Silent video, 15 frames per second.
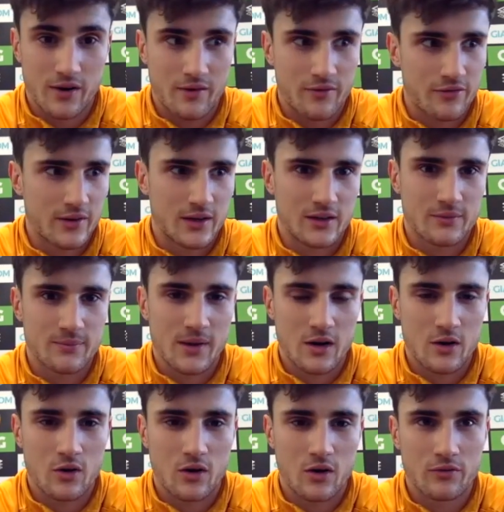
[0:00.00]
Everything there's been a
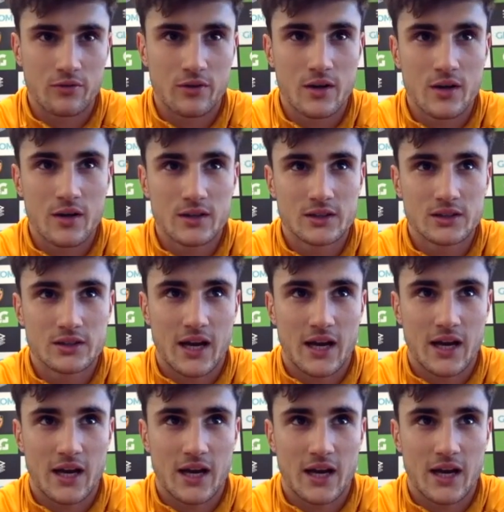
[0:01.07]
lot of
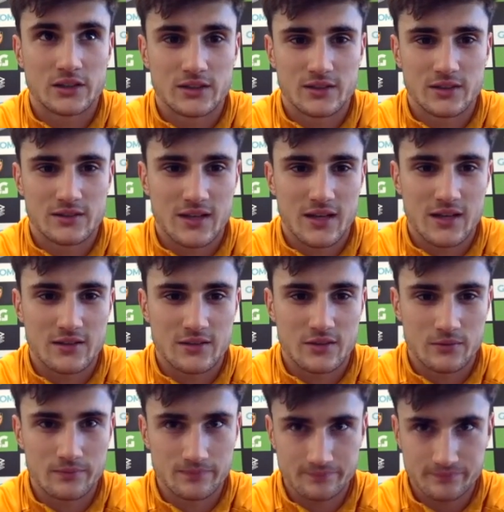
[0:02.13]
changes this season,